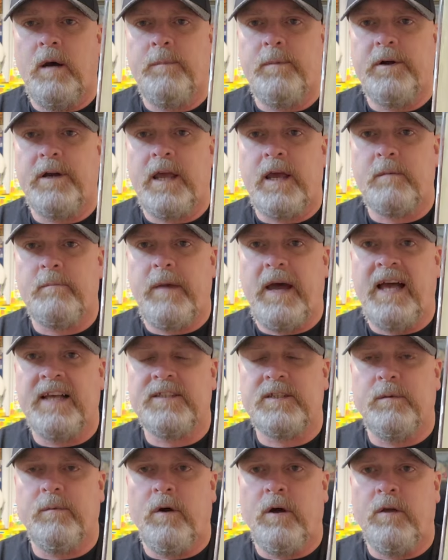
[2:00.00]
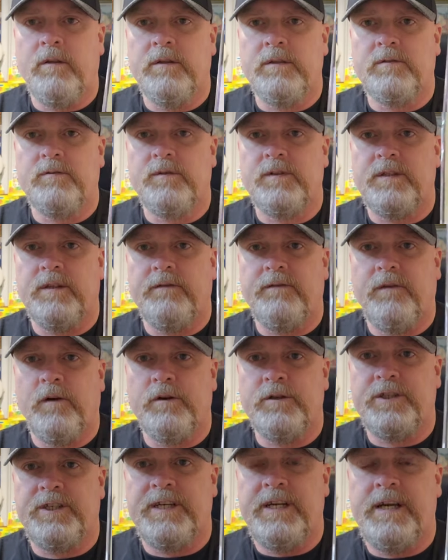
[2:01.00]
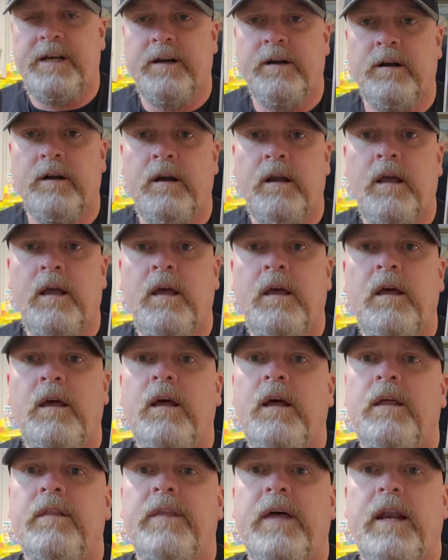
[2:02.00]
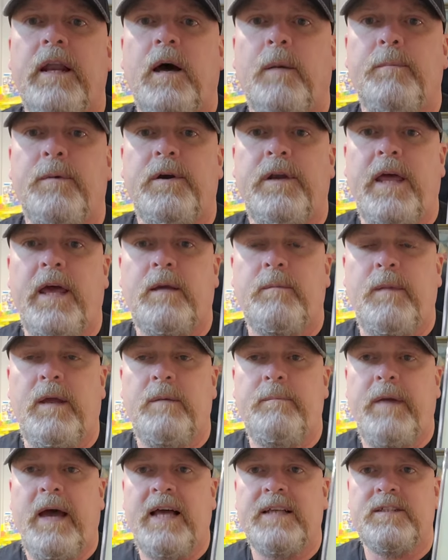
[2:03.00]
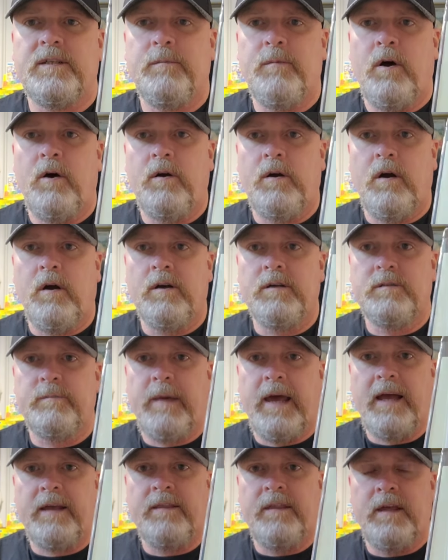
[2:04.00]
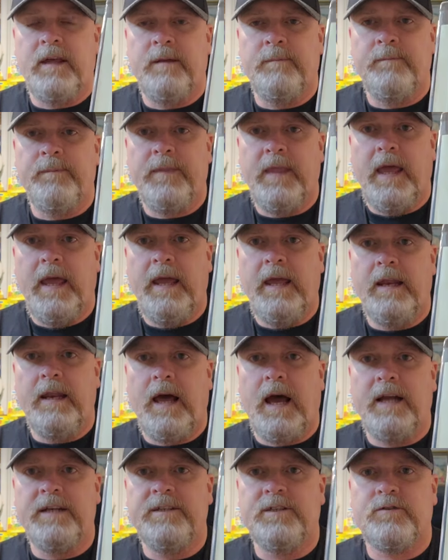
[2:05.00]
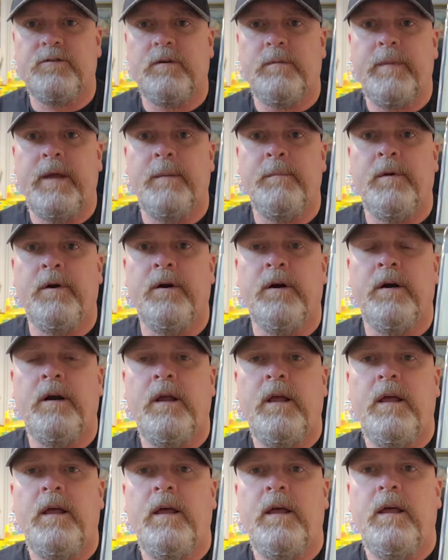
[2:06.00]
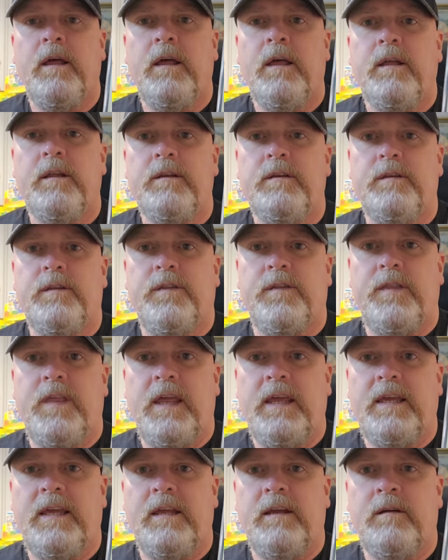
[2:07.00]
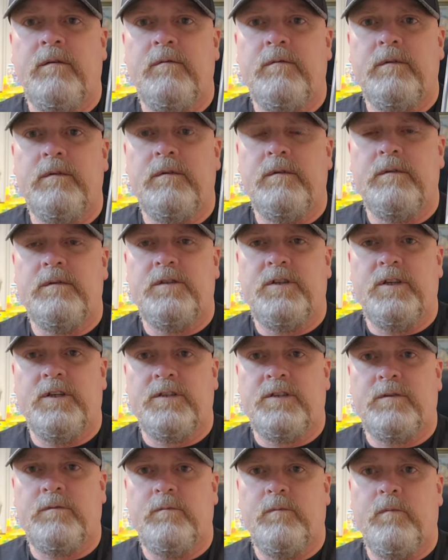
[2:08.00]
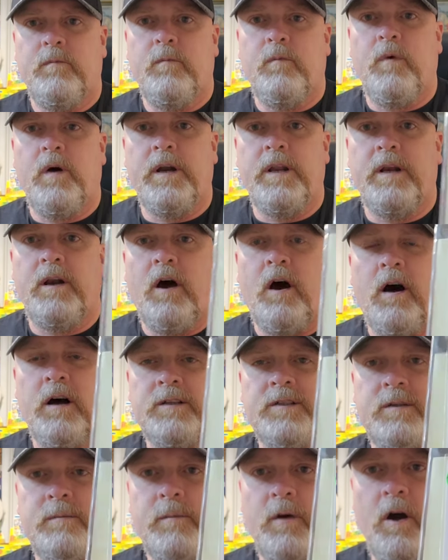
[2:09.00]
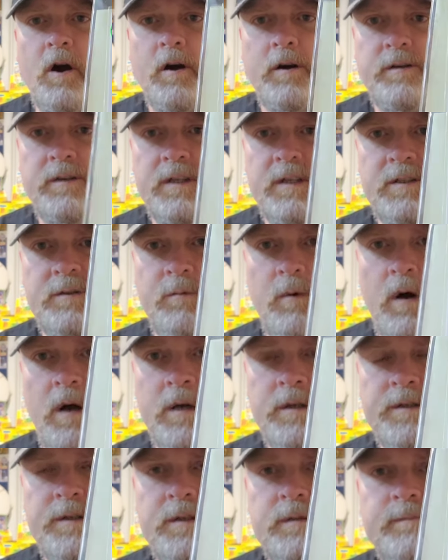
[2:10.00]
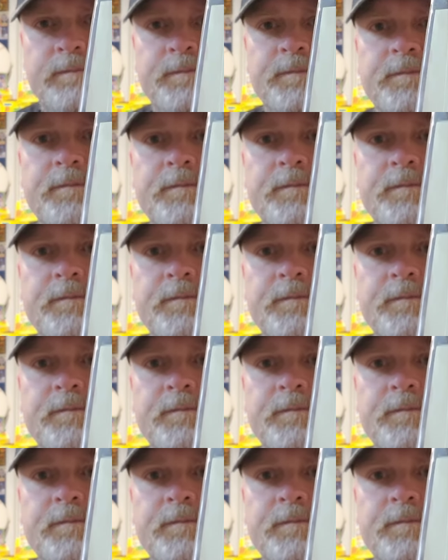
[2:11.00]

Upper Deck Basketball. This was the first year that Upper Deck made basketball cards back then. And I just remember thinking just what an awesome card this was